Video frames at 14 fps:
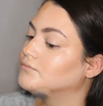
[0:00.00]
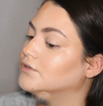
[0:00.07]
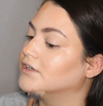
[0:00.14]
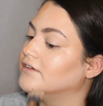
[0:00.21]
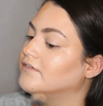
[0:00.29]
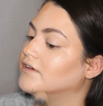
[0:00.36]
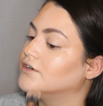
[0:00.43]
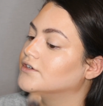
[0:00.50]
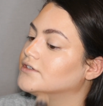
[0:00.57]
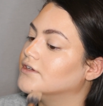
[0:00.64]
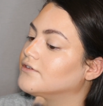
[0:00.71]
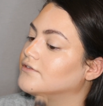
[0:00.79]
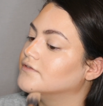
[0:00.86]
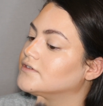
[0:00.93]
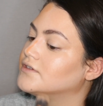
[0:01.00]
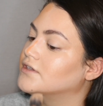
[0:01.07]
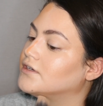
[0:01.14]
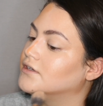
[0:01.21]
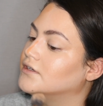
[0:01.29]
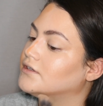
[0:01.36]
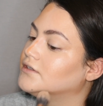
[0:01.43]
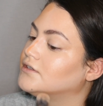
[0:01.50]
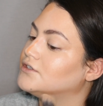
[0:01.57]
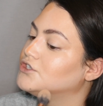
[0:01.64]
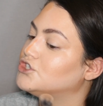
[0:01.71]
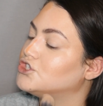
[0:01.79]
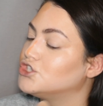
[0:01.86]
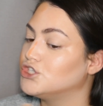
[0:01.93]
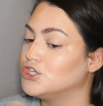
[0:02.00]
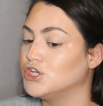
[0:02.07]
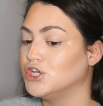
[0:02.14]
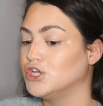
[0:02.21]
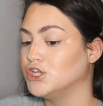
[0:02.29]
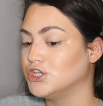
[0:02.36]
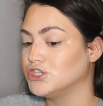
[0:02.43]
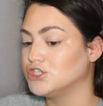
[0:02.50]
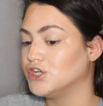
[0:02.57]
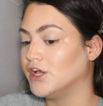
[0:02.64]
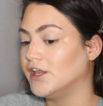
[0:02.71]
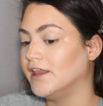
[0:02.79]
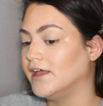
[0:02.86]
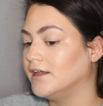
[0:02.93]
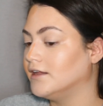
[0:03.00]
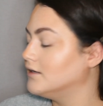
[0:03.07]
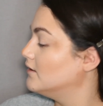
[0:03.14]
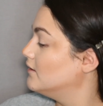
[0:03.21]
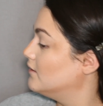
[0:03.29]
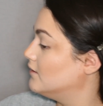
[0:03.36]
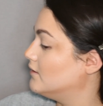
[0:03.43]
We're giving ourselves the jawline.